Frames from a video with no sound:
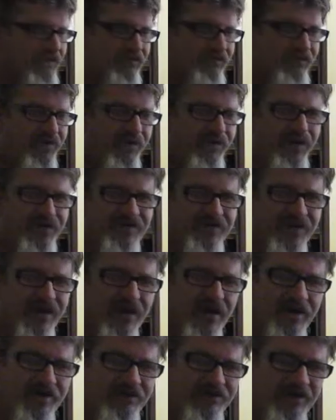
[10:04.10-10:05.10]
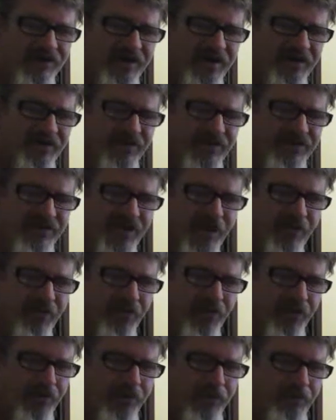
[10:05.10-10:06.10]
fluorescent lights on in the
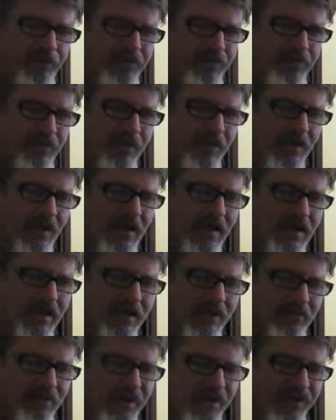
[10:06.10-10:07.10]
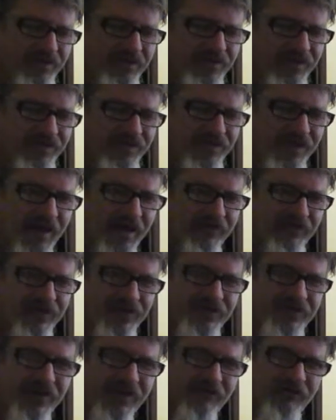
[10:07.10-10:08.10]
chapel because it's after
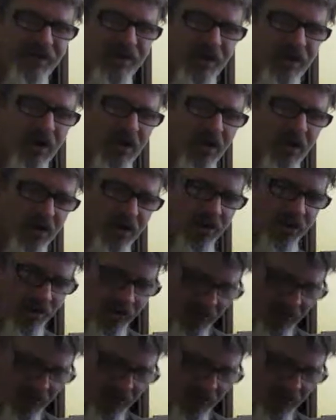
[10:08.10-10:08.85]
7 o'clock.